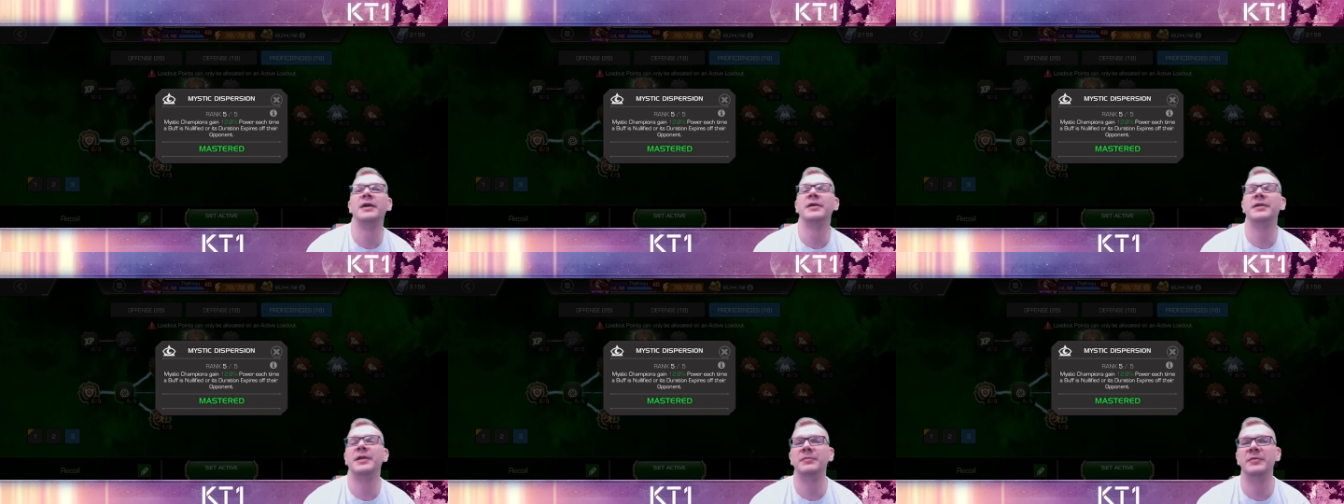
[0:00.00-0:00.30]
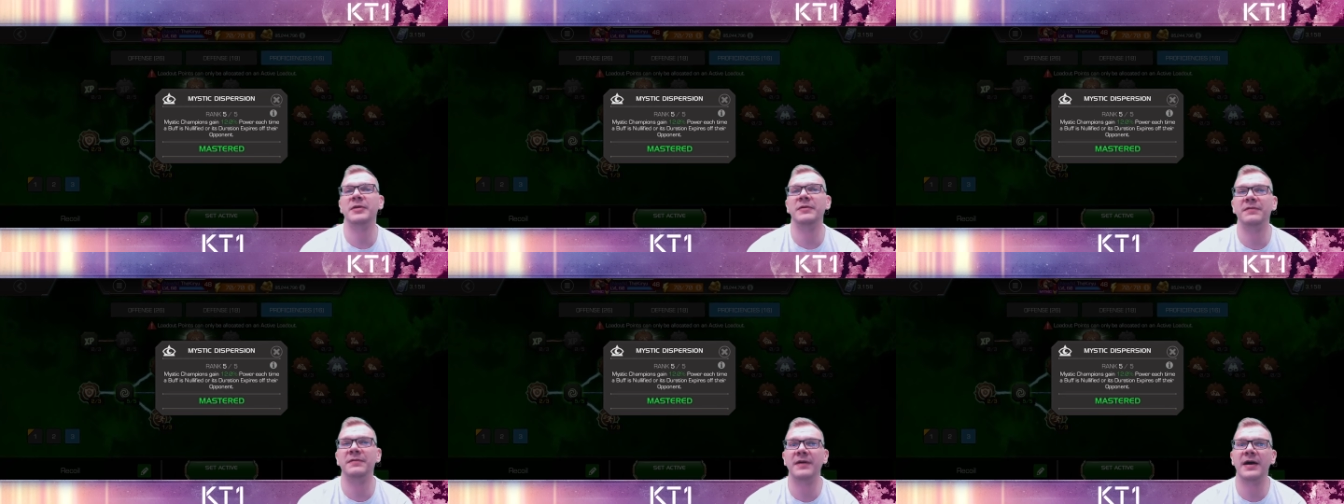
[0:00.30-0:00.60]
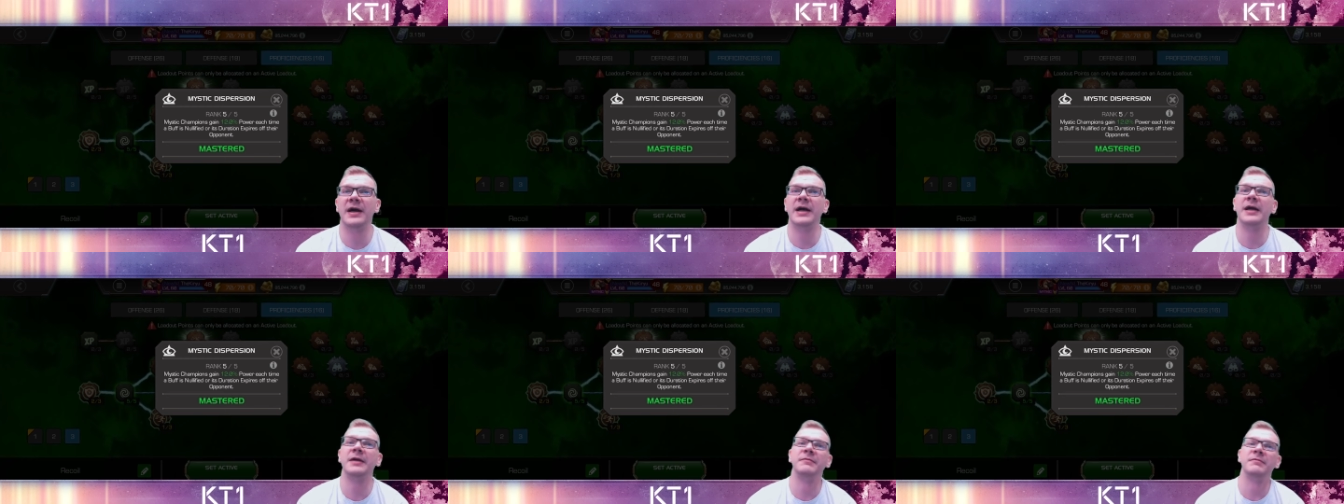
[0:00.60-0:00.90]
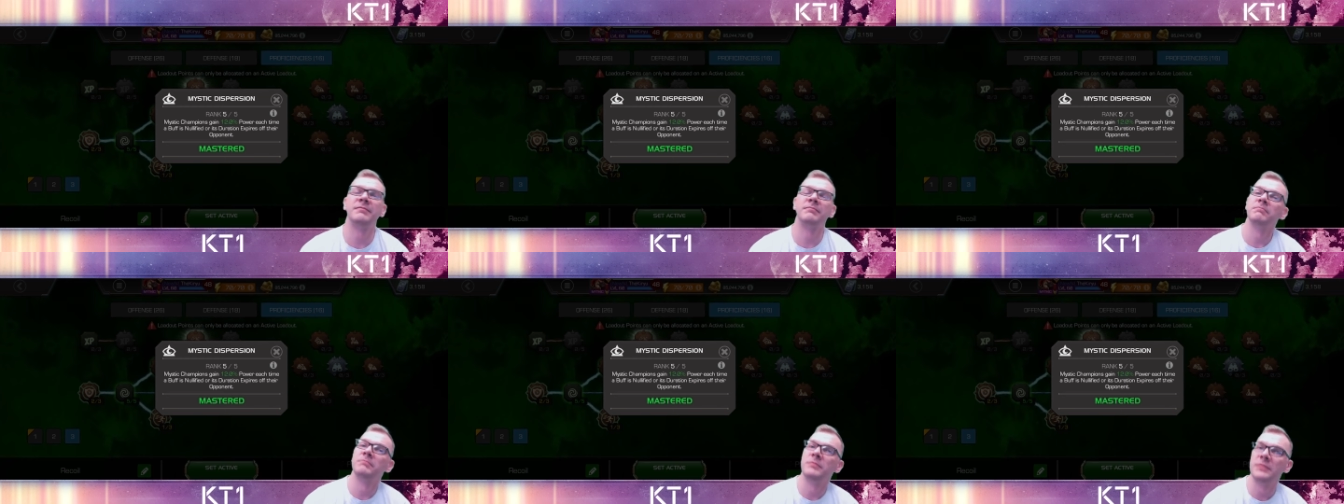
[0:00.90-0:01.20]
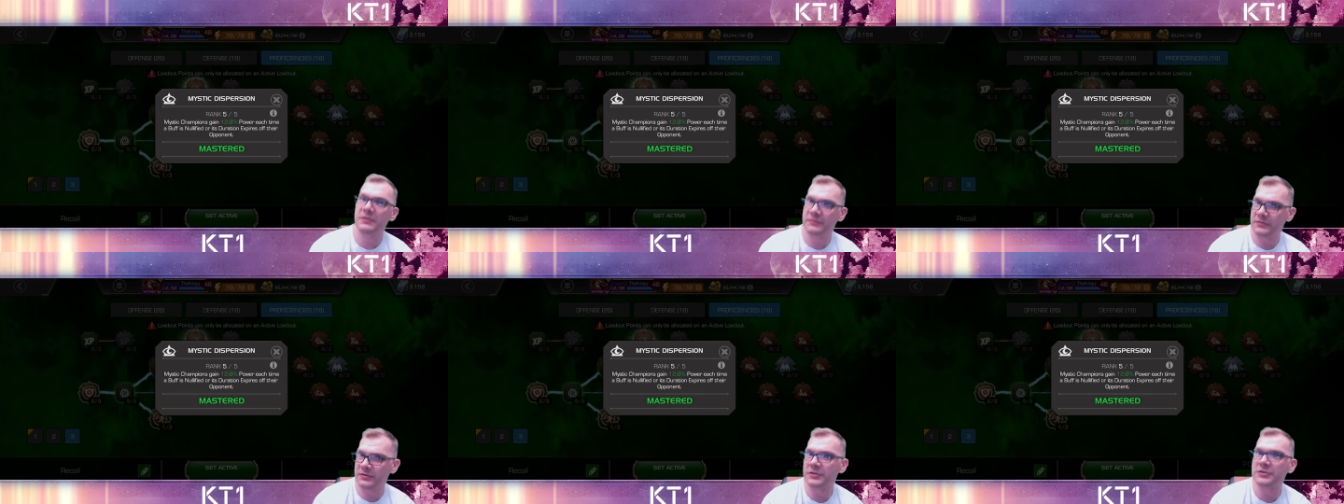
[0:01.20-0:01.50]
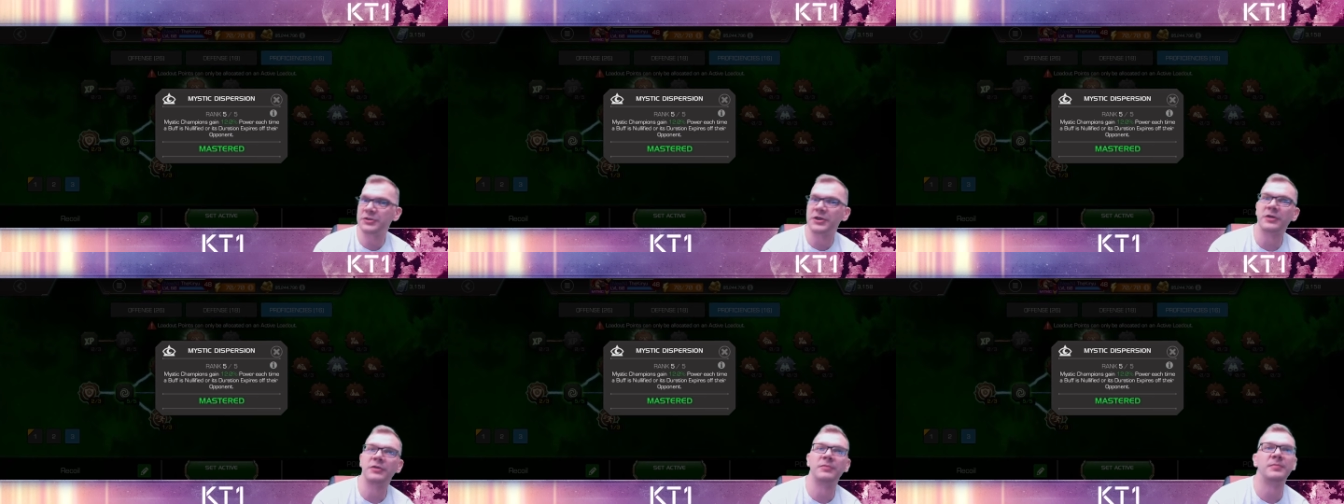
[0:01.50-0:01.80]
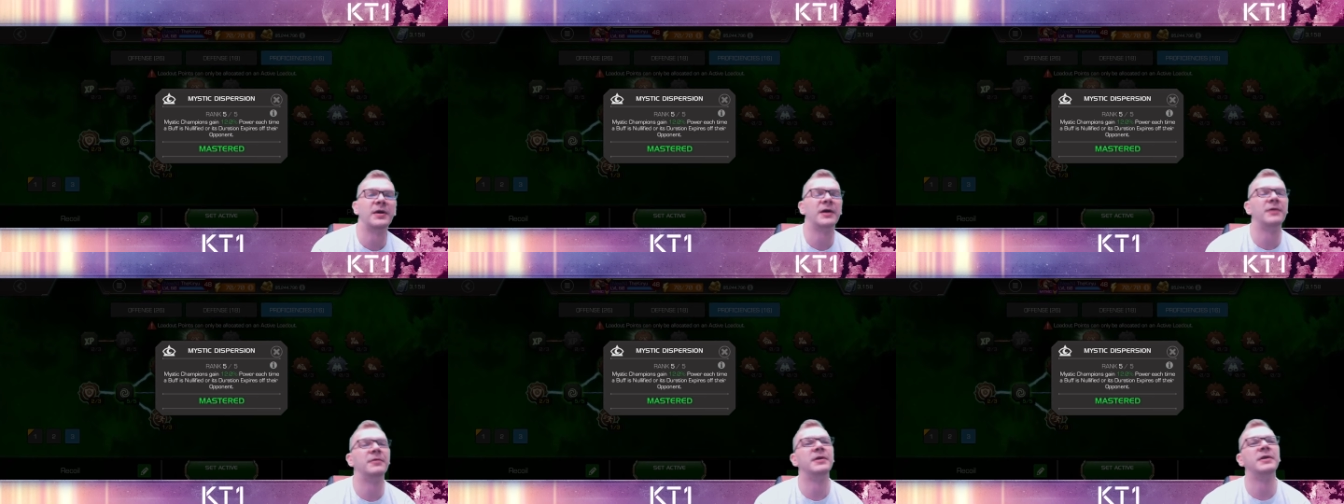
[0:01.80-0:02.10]
and MD5 gives you a chunk of
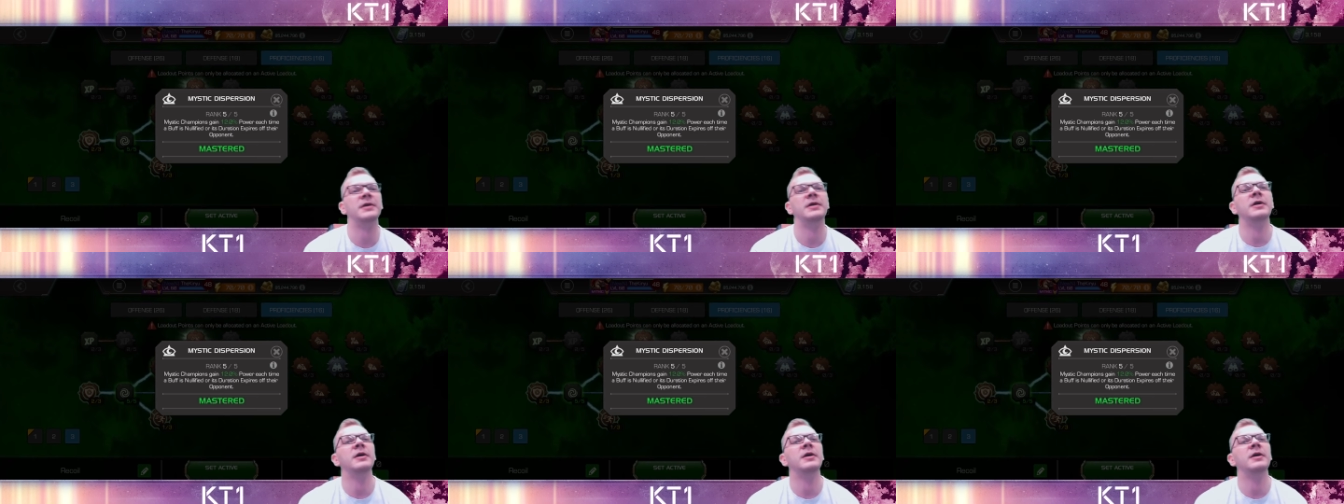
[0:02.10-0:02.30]
power.